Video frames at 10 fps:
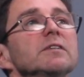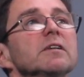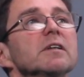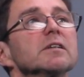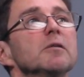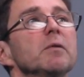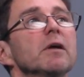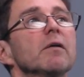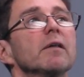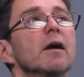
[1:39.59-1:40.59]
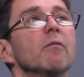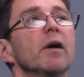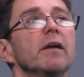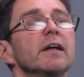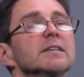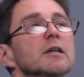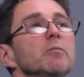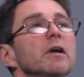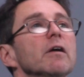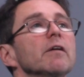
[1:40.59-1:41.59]
so that's going to be going that way, and that's going to
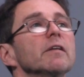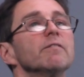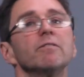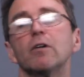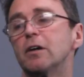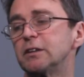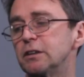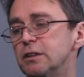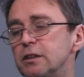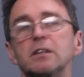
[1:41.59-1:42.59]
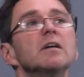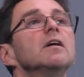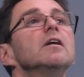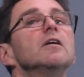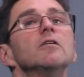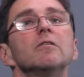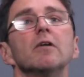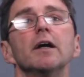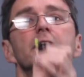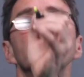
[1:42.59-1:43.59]
be going the fastest
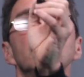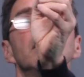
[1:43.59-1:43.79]
rate.